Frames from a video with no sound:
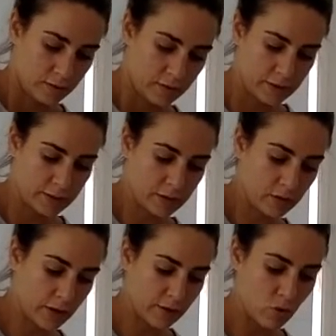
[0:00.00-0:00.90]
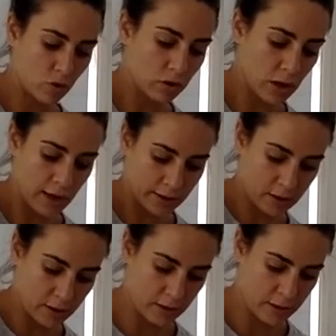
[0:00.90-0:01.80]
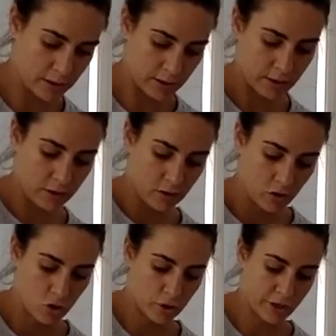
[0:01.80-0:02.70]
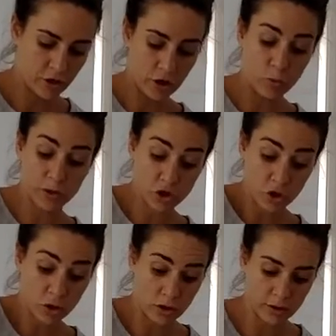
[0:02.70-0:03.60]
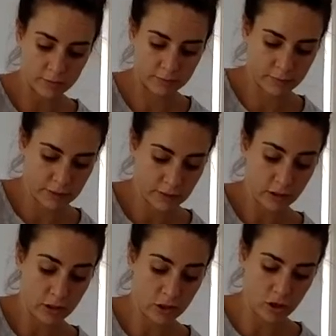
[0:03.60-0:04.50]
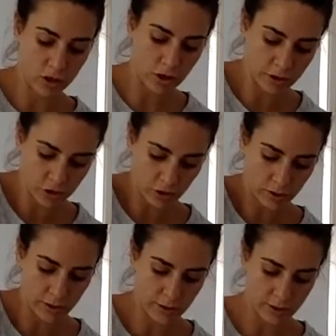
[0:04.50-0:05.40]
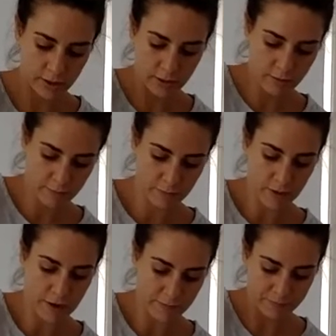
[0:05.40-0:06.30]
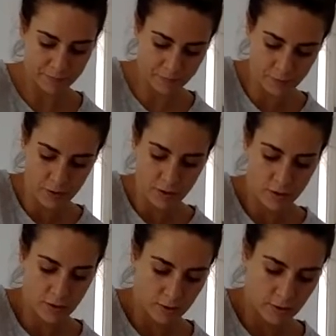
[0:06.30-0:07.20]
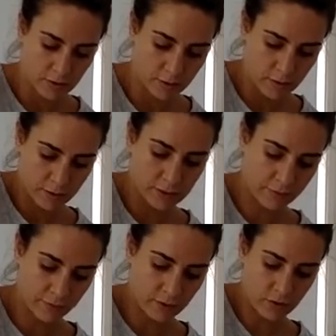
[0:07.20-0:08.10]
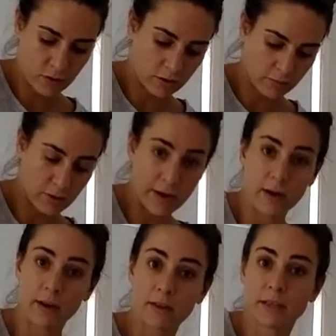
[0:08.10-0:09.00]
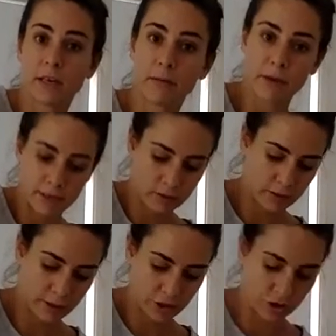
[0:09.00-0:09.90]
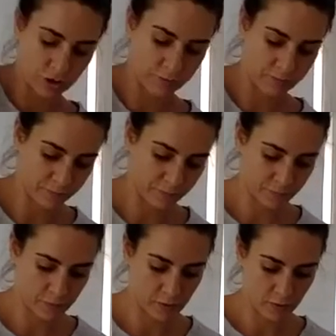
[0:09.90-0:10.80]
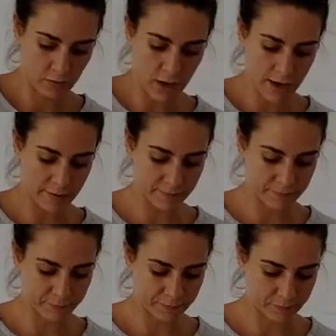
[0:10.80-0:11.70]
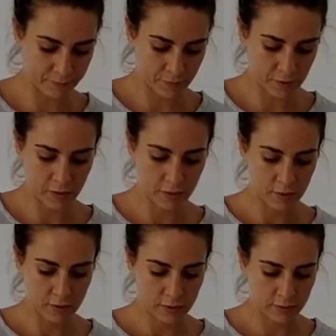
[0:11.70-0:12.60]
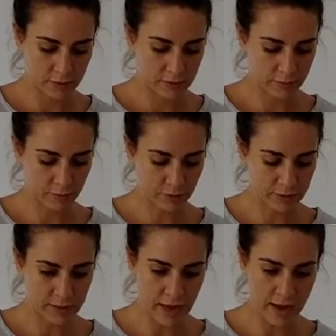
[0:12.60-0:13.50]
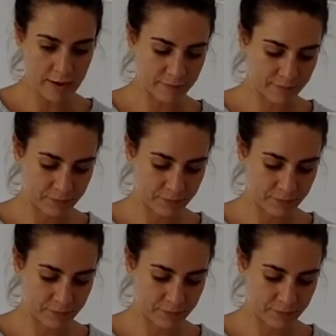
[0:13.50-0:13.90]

This is looking more like cookie dough with chocolate. There's a lot of chocolate in here, but definitely not complaining. It's going to be delish. All right, it's as simple as that.